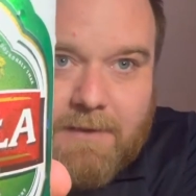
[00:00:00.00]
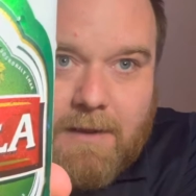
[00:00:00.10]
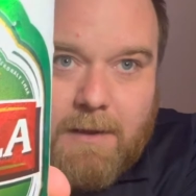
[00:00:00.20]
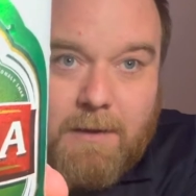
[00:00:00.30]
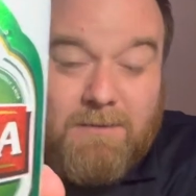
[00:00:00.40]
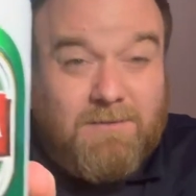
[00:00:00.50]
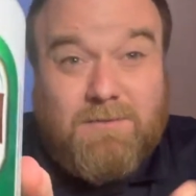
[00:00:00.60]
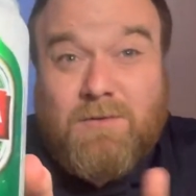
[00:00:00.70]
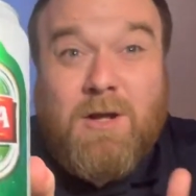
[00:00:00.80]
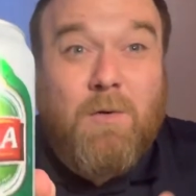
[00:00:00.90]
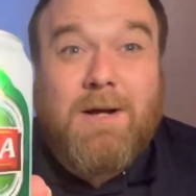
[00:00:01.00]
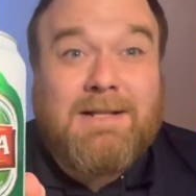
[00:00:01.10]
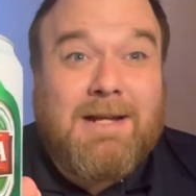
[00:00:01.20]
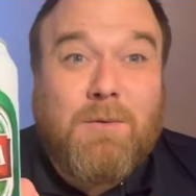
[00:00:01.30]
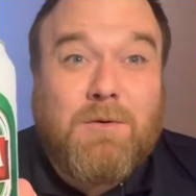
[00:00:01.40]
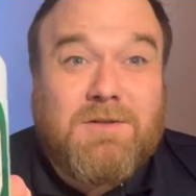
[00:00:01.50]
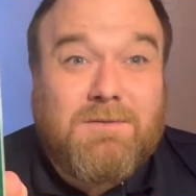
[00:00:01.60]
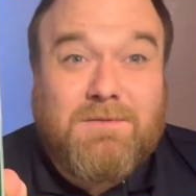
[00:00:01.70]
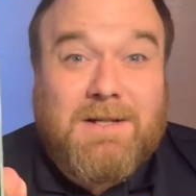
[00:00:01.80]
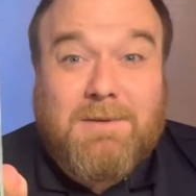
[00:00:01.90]
No idea what to
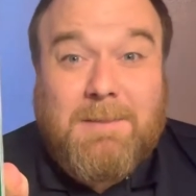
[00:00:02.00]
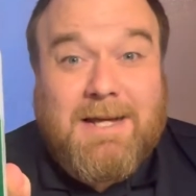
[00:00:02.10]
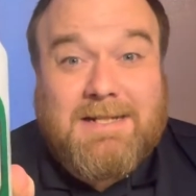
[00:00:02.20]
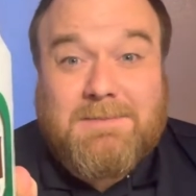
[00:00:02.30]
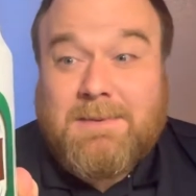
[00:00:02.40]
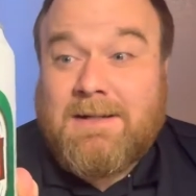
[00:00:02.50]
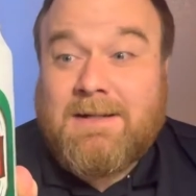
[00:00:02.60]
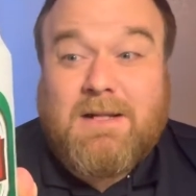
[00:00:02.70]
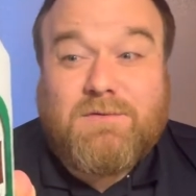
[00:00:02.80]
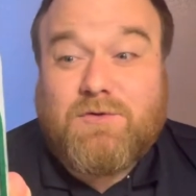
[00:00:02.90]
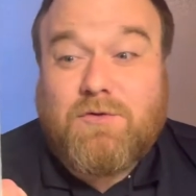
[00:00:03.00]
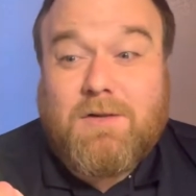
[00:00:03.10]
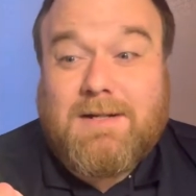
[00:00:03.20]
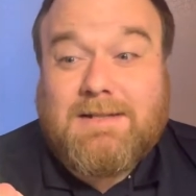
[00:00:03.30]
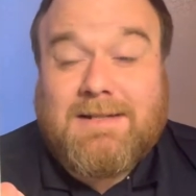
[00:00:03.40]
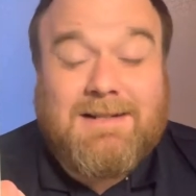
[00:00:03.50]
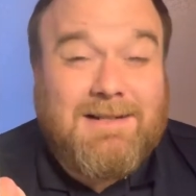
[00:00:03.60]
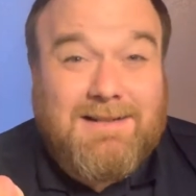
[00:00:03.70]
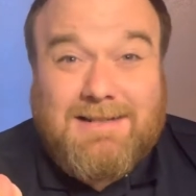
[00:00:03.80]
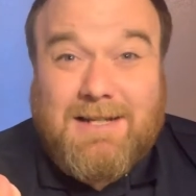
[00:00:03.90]
think about this beer. Never tried it.
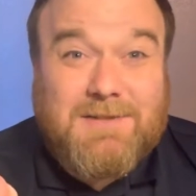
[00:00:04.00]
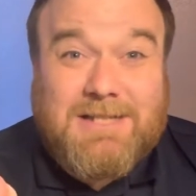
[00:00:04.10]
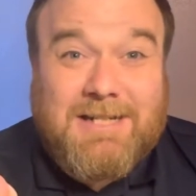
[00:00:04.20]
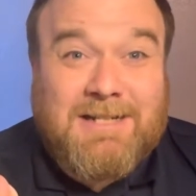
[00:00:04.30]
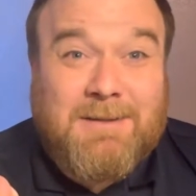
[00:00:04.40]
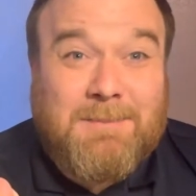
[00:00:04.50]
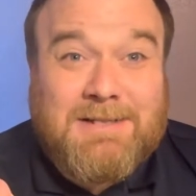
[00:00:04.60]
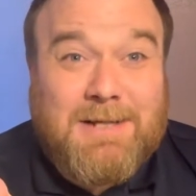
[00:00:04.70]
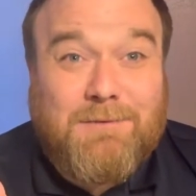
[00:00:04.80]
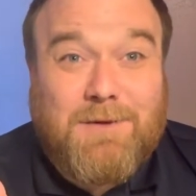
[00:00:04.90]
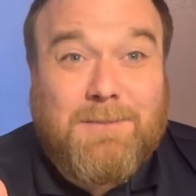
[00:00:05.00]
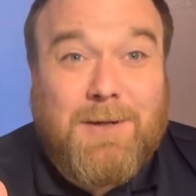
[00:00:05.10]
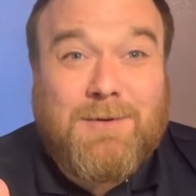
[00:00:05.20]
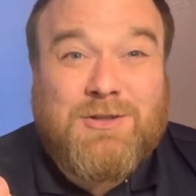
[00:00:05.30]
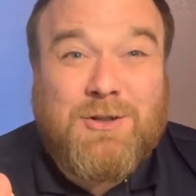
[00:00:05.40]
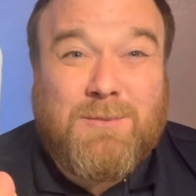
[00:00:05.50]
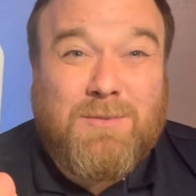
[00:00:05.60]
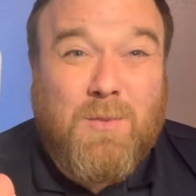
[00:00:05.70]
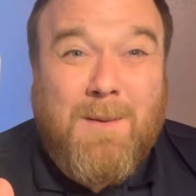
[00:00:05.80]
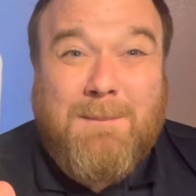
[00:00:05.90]
Never seen it. Picked it up from the Polish shop.
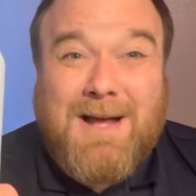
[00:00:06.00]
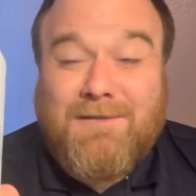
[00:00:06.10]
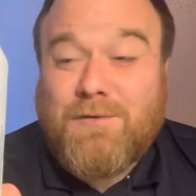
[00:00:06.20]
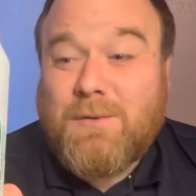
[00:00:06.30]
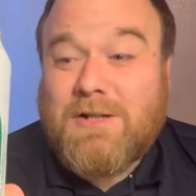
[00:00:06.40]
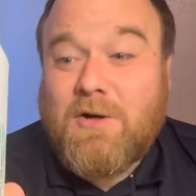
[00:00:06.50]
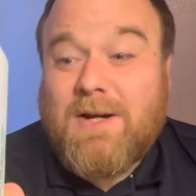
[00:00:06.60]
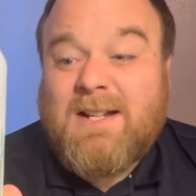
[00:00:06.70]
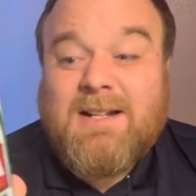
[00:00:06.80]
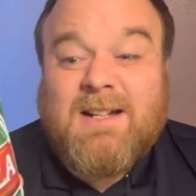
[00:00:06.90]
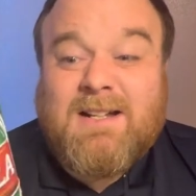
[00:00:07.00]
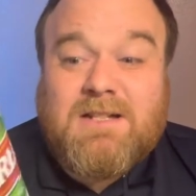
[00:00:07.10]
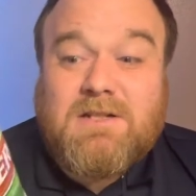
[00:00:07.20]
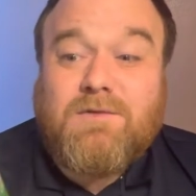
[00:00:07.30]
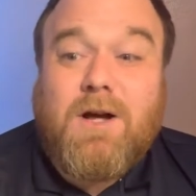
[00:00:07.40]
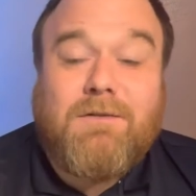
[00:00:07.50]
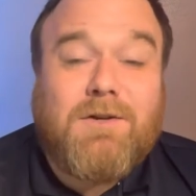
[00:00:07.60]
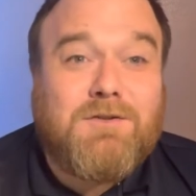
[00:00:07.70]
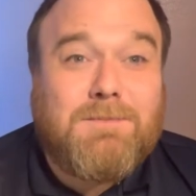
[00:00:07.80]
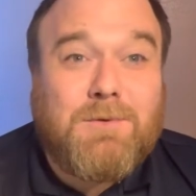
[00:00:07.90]
£1.49. It's a
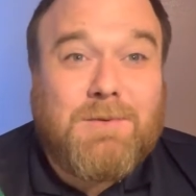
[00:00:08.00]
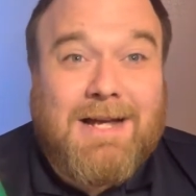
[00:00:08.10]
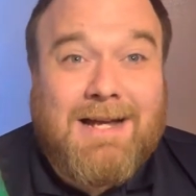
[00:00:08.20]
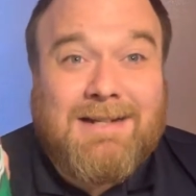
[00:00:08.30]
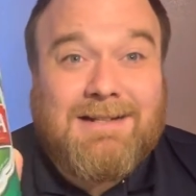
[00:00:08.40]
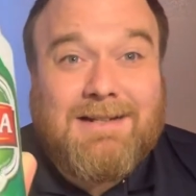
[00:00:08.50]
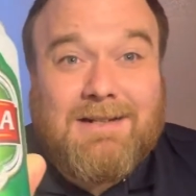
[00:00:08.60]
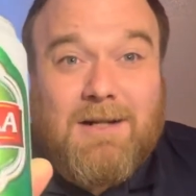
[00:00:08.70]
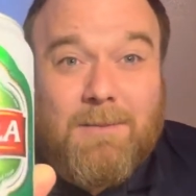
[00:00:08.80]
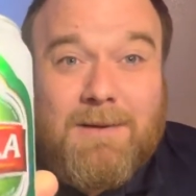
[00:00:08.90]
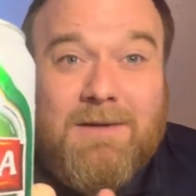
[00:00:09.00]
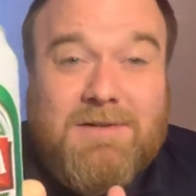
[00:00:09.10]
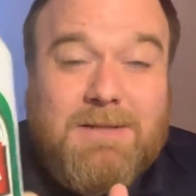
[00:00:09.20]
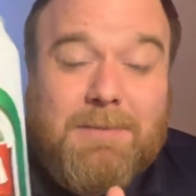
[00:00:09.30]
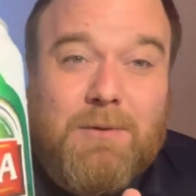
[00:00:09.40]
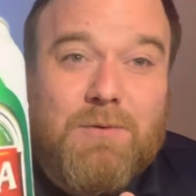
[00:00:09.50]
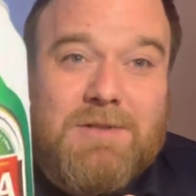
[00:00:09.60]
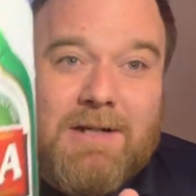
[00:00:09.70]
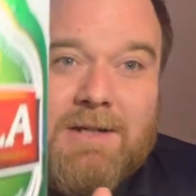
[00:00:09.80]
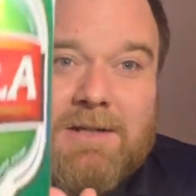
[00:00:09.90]
500ml can. I believe it's a
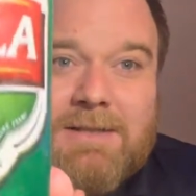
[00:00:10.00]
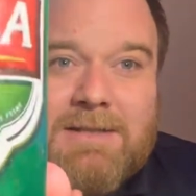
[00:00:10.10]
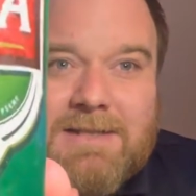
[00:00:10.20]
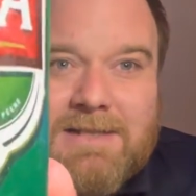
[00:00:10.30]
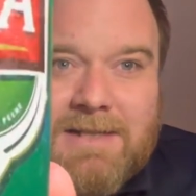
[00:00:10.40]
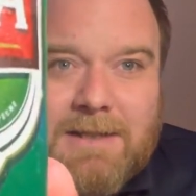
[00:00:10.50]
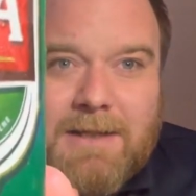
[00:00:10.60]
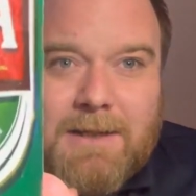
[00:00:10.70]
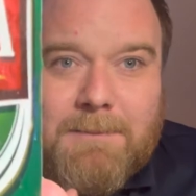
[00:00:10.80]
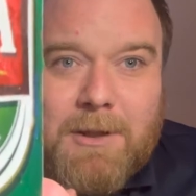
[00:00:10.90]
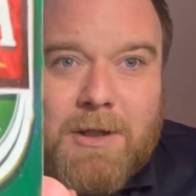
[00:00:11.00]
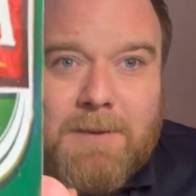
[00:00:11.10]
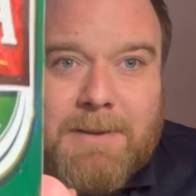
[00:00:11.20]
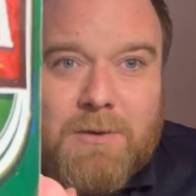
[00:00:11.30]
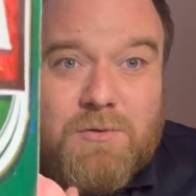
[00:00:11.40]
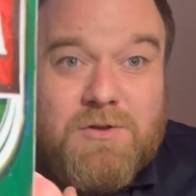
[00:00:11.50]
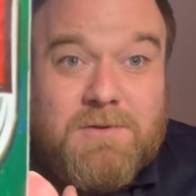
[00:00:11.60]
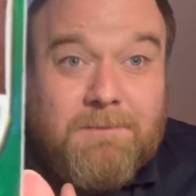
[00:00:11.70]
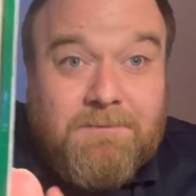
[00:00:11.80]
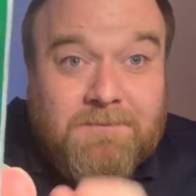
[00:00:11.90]
Pilsner because it does say Perla Pils.
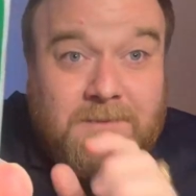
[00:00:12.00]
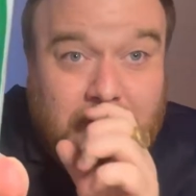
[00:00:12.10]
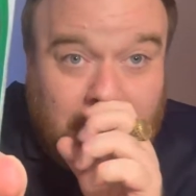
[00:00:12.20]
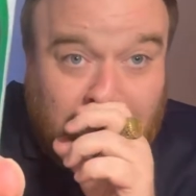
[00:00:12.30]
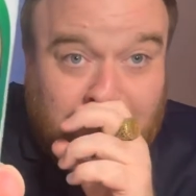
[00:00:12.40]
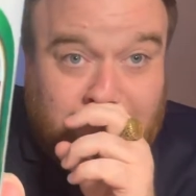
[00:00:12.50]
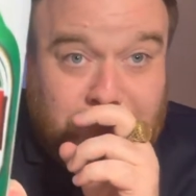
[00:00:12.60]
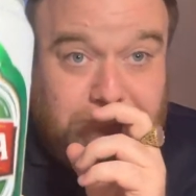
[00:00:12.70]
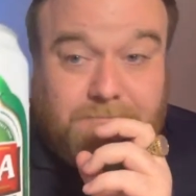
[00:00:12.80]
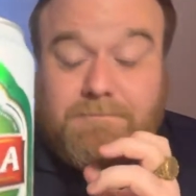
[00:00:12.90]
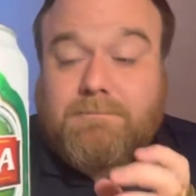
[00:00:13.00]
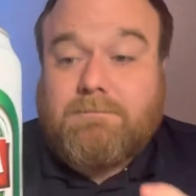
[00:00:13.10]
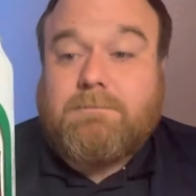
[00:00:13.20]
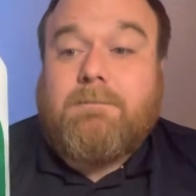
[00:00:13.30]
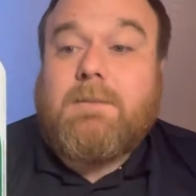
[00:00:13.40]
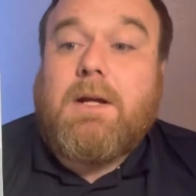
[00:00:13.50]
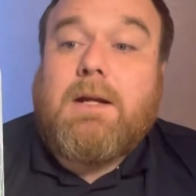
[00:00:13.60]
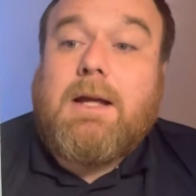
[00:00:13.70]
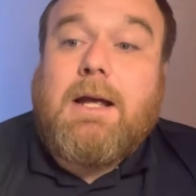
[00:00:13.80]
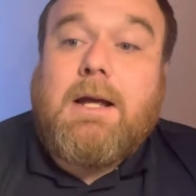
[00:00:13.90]
And
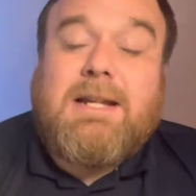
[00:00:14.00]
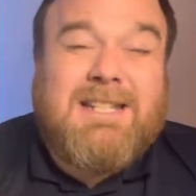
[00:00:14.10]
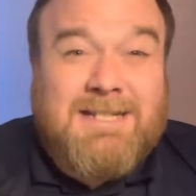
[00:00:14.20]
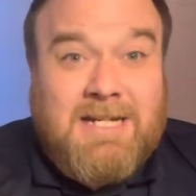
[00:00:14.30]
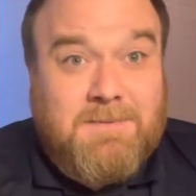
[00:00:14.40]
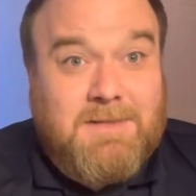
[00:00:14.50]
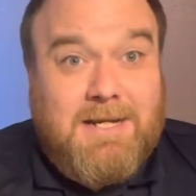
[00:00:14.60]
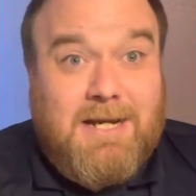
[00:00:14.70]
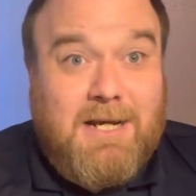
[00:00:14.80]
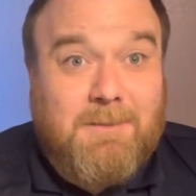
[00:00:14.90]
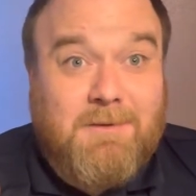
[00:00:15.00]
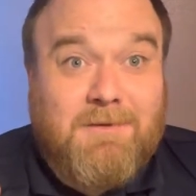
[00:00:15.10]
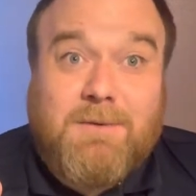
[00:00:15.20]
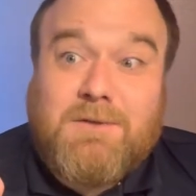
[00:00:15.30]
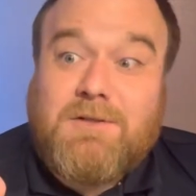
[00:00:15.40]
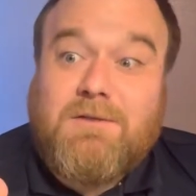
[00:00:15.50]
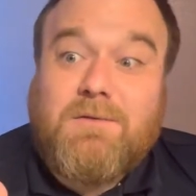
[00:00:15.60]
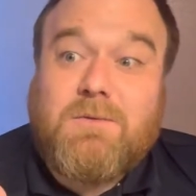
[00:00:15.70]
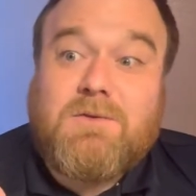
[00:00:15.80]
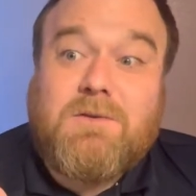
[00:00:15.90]
it's 6% ABV, which I
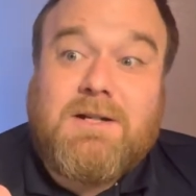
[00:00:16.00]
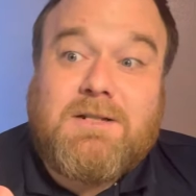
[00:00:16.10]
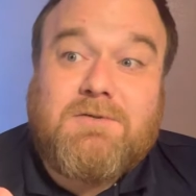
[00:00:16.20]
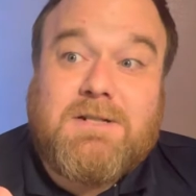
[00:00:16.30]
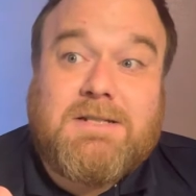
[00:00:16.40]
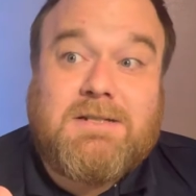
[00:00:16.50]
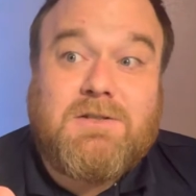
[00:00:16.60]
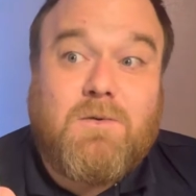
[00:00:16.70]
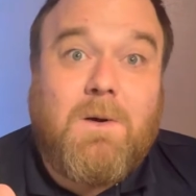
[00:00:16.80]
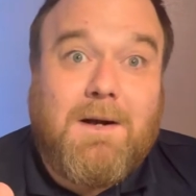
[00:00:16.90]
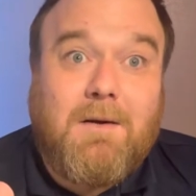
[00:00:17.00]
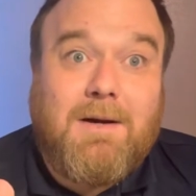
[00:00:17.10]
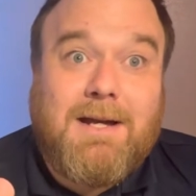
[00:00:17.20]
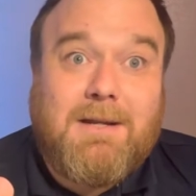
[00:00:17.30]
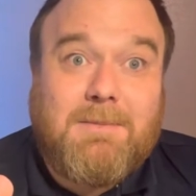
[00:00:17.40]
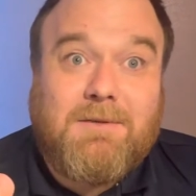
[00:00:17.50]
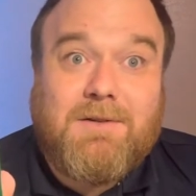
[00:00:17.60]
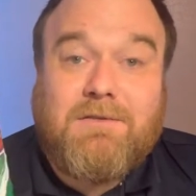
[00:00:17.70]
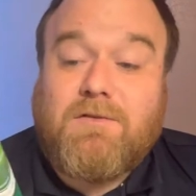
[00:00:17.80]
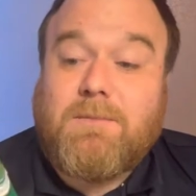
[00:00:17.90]
thought was quite interesting. It's quite high
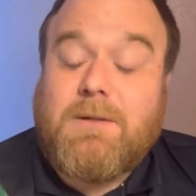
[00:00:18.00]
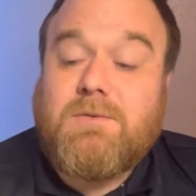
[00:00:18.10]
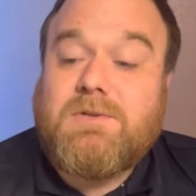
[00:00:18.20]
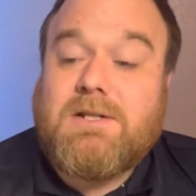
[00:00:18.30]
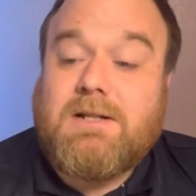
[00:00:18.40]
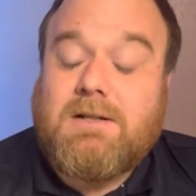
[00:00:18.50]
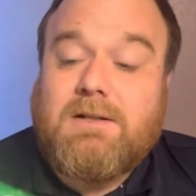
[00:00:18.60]
ABV for a Pilsner.